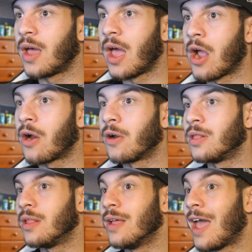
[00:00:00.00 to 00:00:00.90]
Air
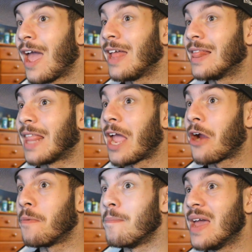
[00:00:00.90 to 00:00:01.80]
eight
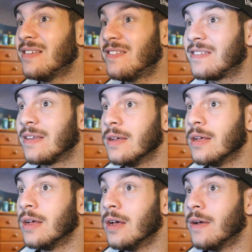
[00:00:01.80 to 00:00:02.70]
layered mist.
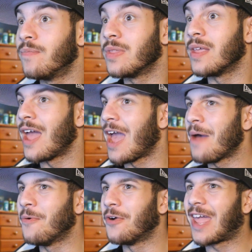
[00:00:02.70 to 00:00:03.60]

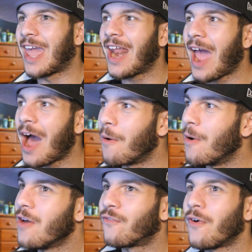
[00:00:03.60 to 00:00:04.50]
Able to get
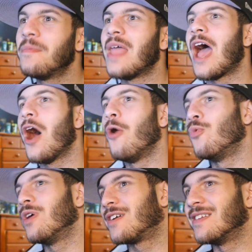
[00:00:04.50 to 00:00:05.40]
out from the help
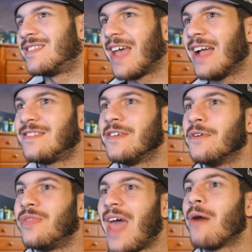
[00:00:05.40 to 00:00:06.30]
with
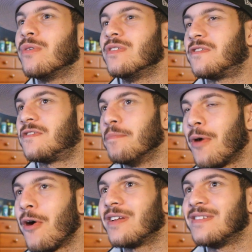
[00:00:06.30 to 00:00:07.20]
Kotetsu. That was
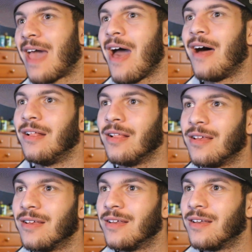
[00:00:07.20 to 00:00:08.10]
smart as hell.
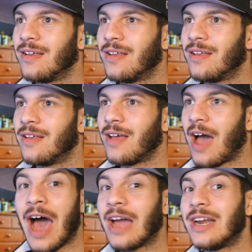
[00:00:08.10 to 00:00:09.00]

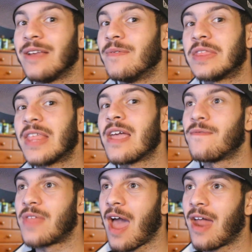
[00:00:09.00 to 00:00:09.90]
I didn't even think
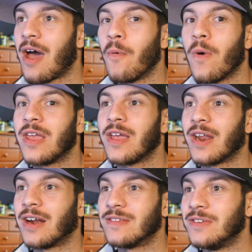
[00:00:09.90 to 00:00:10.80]
of that on what he could
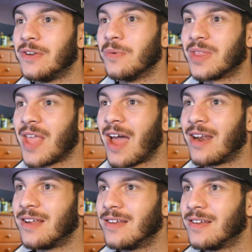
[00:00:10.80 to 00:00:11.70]
honestly do with that.